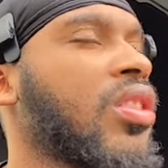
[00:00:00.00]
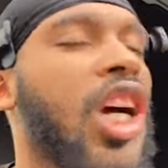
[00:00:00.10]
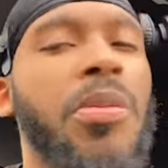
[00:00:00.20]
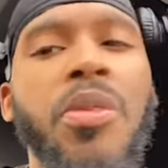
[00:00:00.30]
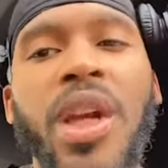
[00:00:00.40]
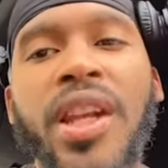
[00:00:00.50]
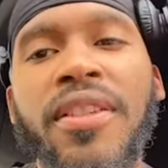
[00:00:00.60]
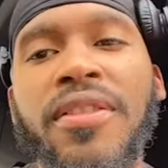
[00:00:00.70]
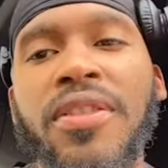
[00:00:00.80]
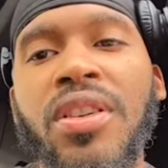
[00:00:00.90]
I'm waiting
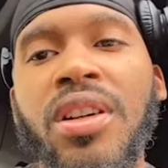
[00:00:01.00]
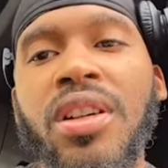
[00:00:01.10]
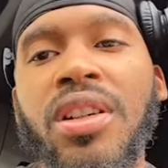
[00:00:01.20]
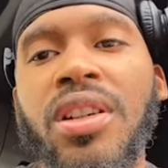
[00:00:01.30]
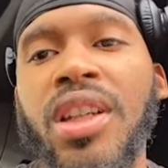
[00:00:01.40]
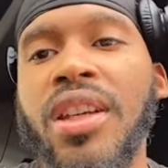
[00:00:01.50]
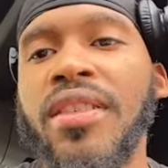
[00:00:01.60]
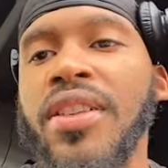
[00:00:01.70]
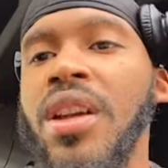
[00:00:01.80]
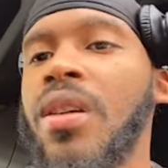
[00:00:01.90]
for
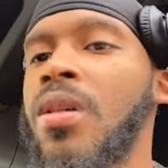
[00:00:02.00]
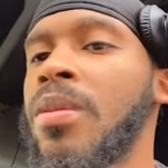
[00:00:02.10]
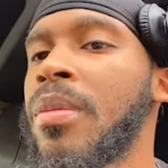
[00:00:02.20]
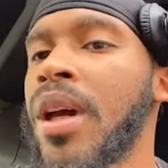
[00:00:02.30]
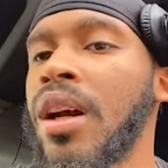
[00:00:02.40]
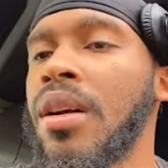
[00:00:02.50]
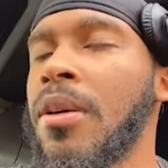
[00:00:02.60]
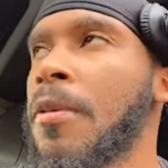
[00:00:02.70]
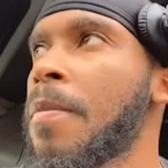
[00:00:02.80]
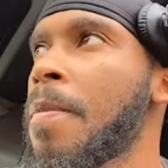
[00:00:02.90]
DMV to open back up.
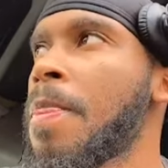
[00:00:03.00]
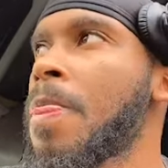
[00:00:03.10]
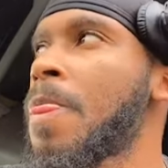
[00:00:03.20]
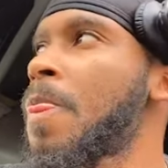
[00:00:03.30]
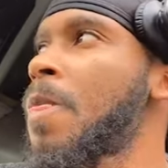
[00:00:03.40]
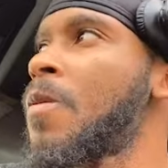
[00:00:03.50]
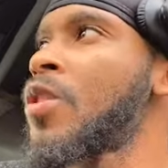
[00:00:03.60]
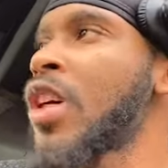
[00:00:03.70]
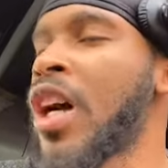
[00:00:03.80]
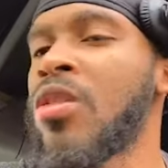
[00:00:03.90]

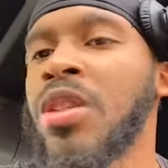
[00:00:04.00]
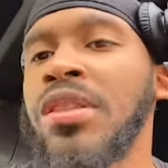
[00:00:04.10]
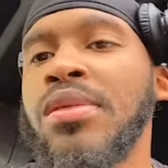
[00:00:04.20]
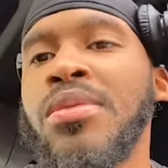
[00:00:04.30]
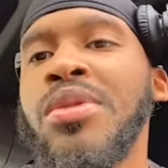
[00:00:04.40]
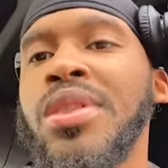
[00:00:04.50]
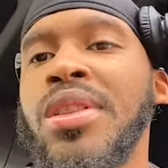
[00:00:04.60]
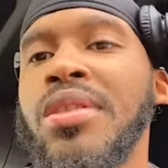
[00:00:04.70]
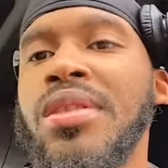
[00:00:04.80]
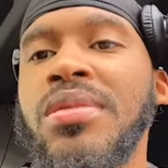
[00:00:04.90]
So I go get some more
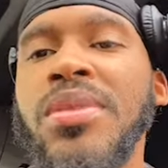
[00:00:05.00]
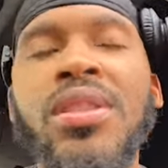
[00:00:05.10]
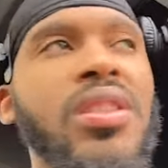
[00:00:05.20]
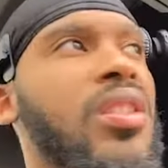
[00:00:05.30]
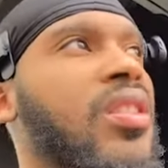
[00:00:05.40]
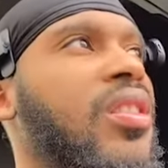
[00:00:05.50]
endorsements.